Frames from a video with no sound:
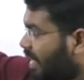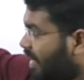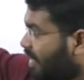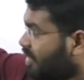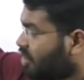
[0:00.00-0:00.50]

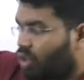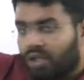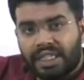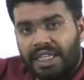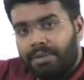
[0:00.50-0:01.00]
ranges
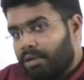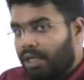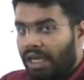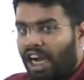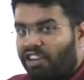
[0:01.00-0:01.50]
got the name
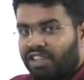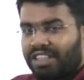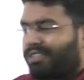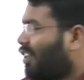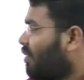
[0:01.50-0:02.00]
after
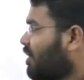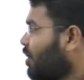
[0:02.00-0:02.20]
this flower,